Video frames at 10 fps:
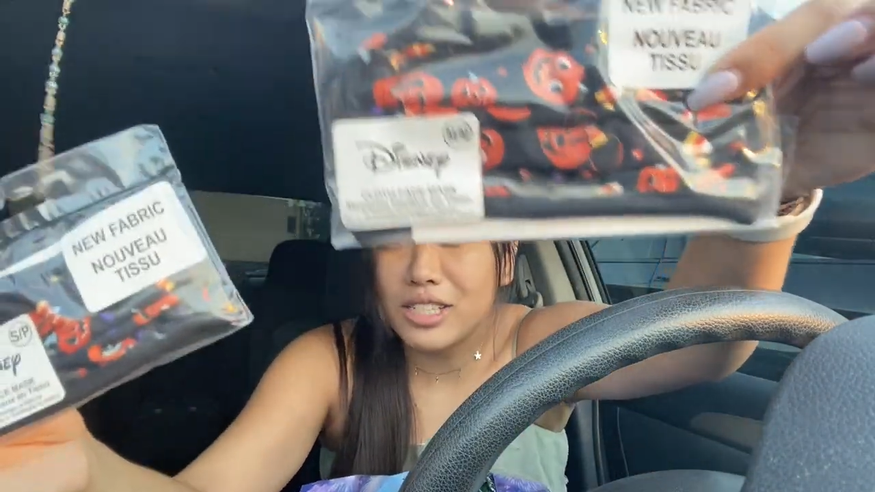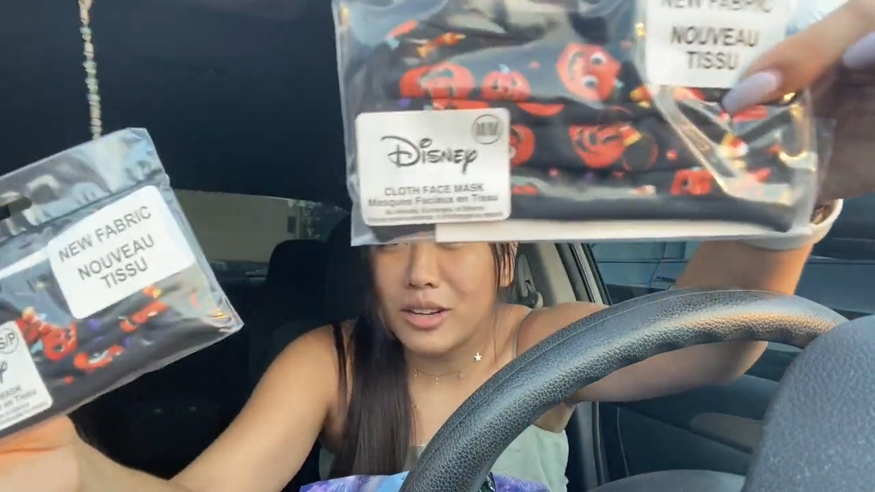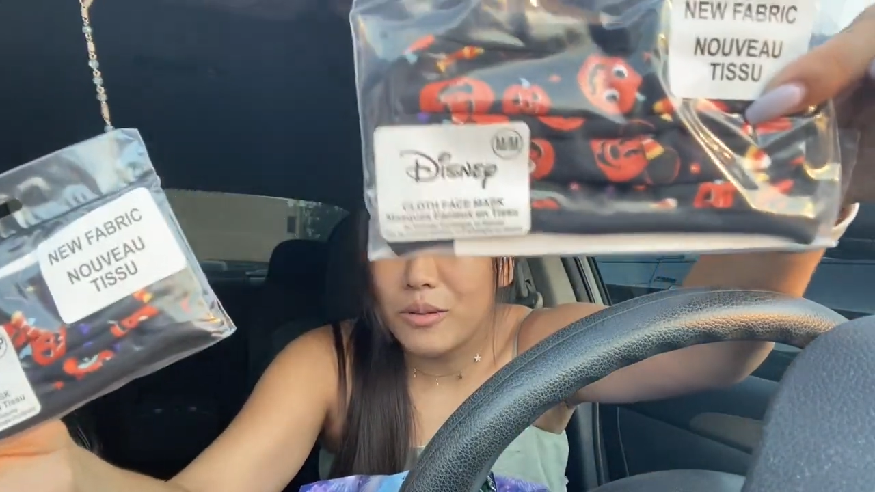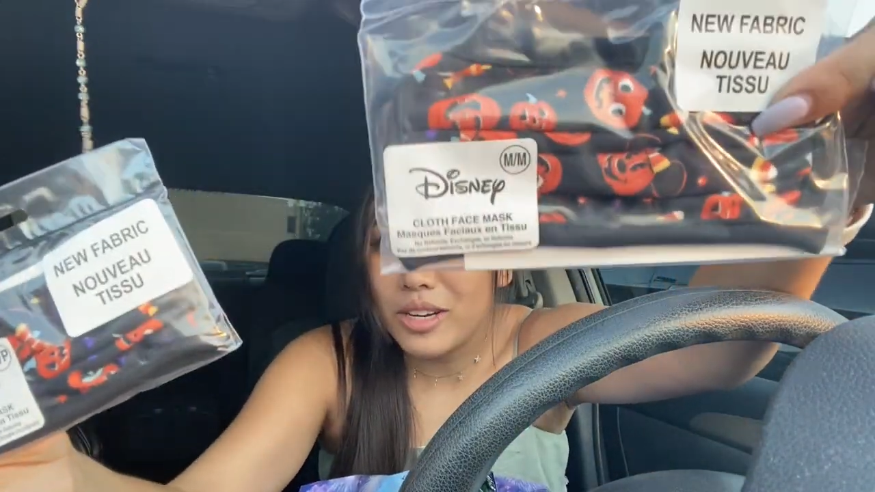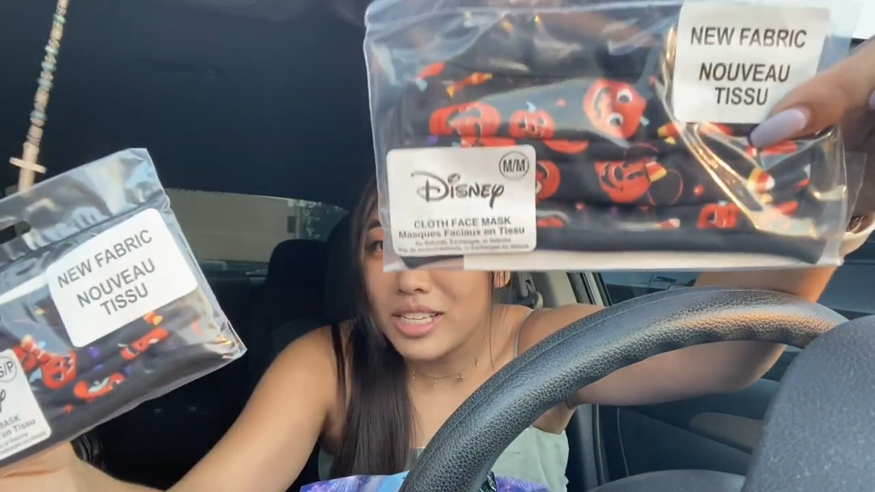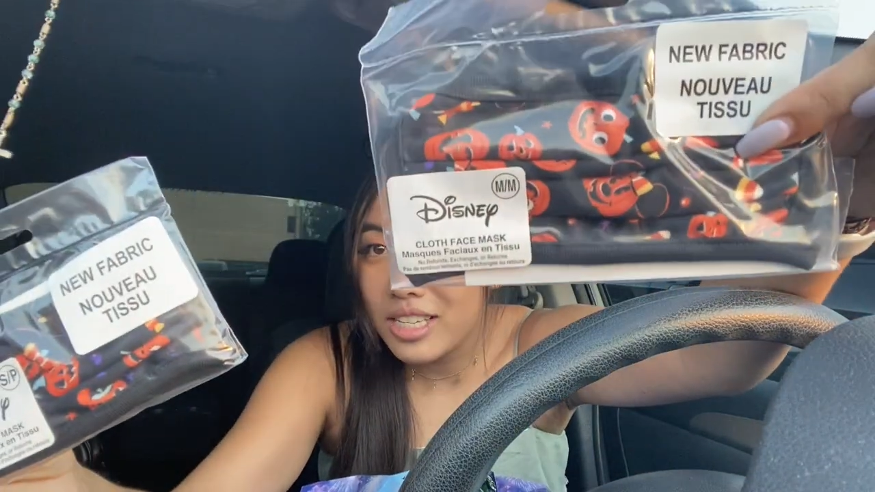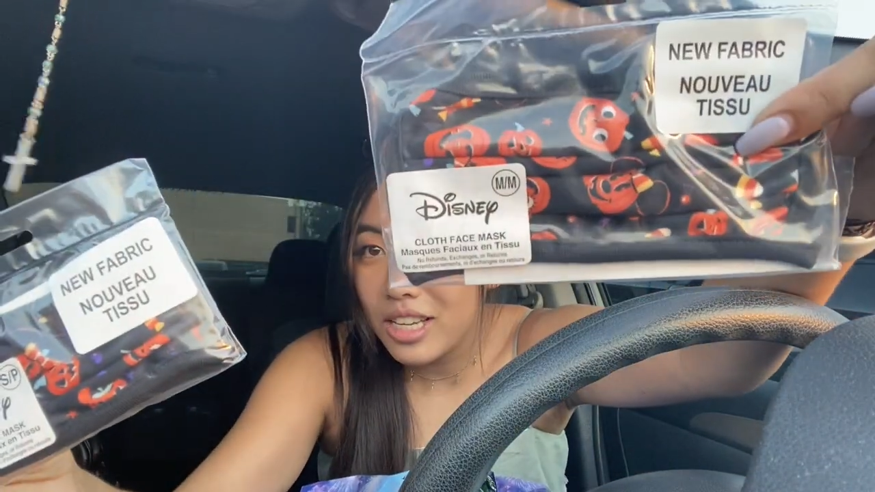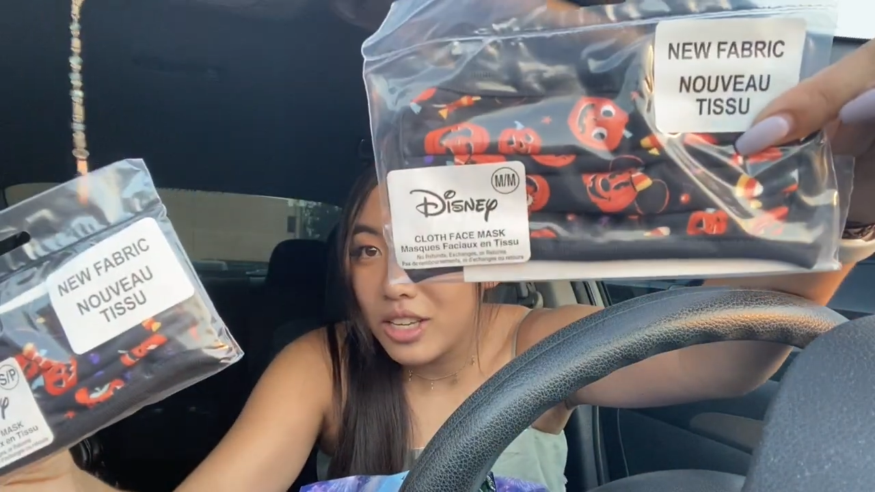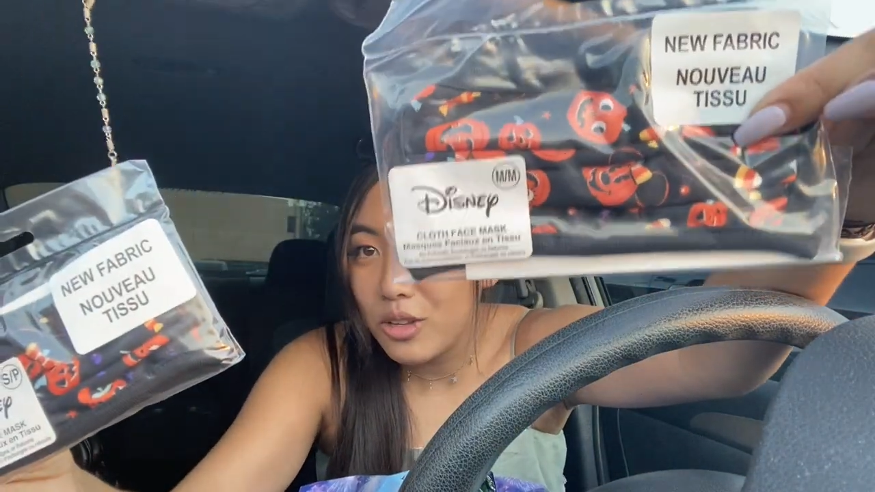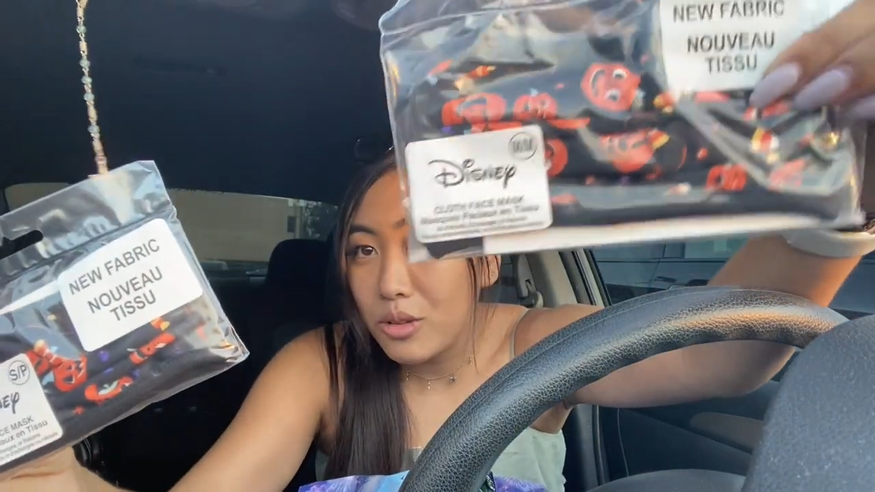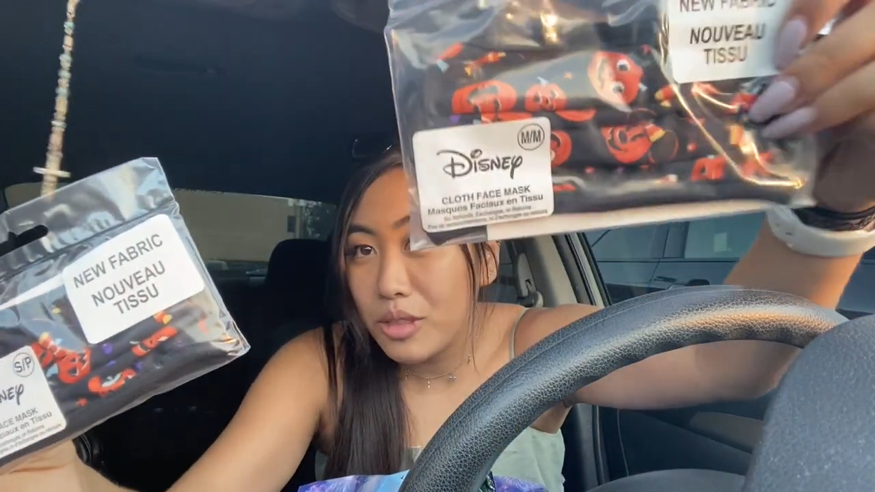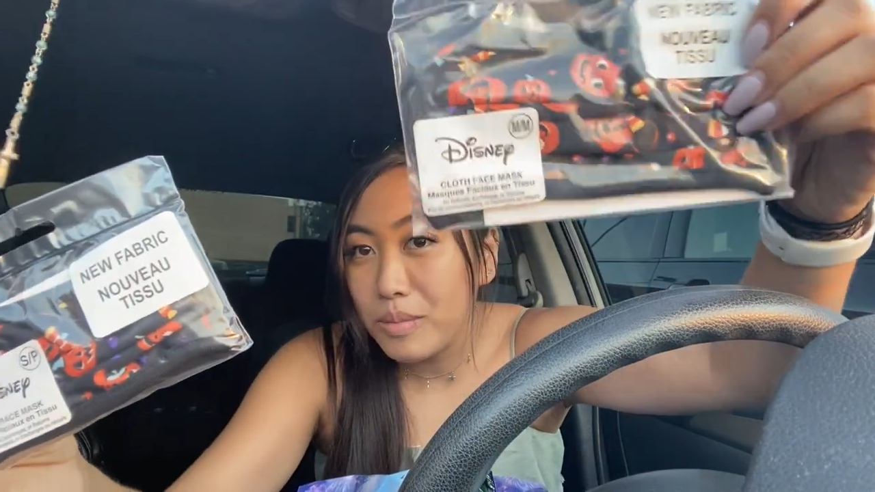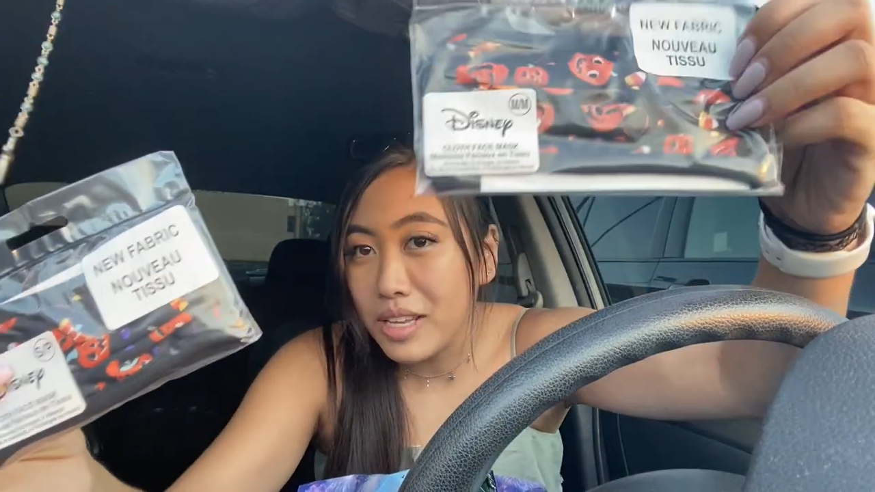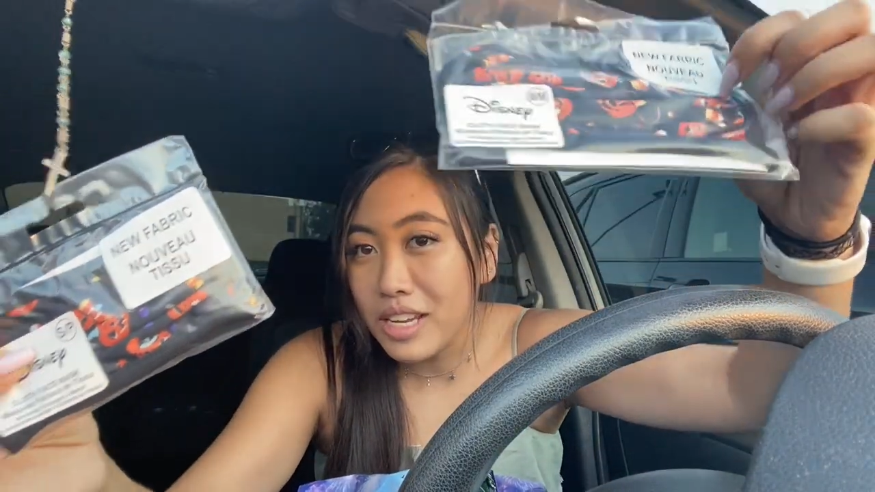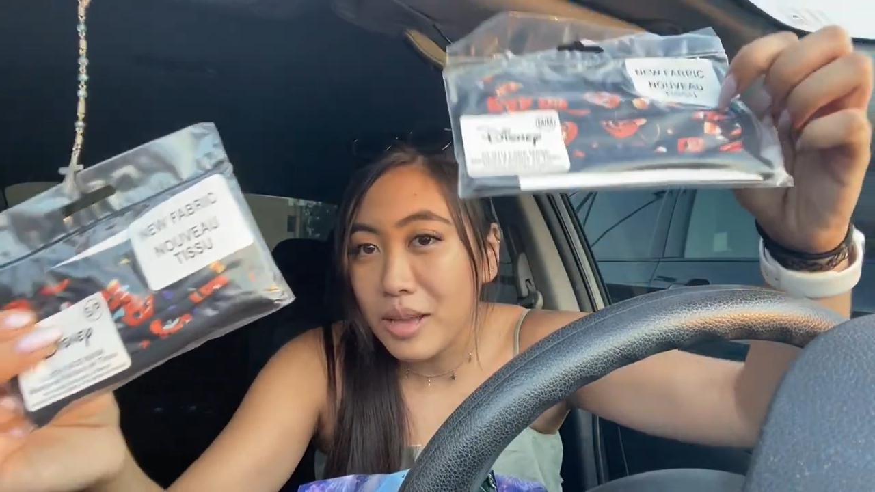and one is a youth
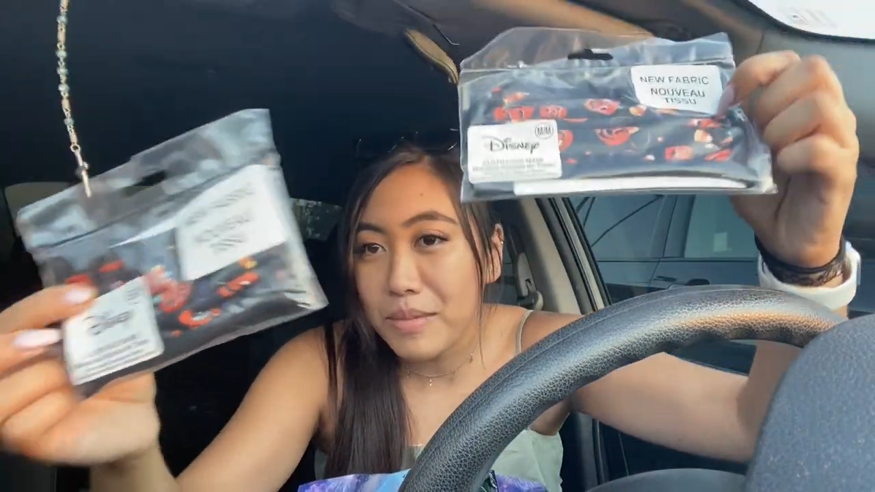medium